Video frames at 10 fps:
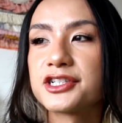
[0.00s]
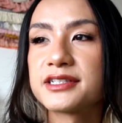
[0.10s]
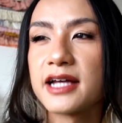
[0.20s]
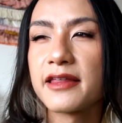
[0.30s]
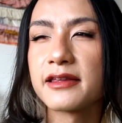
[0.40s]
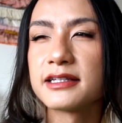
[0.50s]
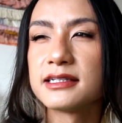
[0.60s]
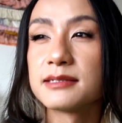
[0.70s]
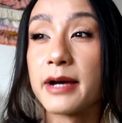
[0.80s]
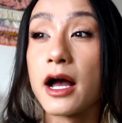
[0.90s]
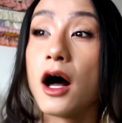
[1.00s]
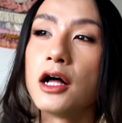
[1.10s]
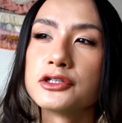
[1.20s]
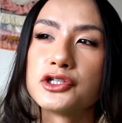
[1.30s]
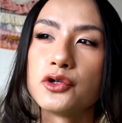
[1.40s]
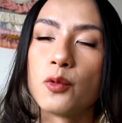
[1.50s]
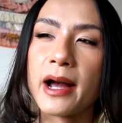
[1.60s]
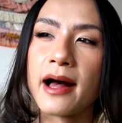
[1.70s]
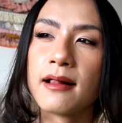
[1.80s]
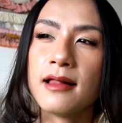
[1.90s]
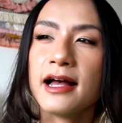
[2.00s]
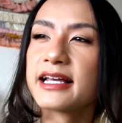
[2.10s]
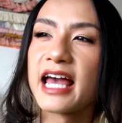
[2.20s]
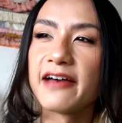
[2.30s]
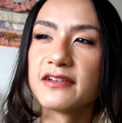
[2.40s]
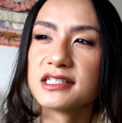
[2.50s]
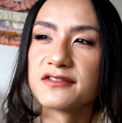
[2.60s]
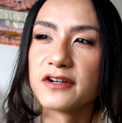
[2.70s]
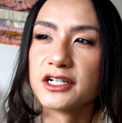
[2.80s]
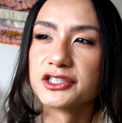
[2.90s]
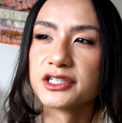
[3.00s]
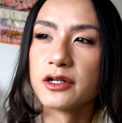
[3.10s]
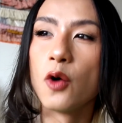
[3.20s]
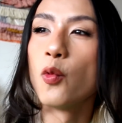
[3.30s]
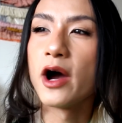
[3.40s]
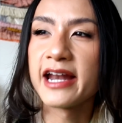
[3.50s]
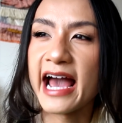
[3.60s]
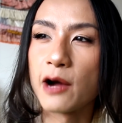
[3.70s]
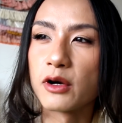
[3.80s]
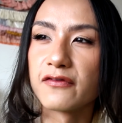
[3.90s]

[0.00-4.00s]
just say that this is my all too well Kevin's version, 1 hour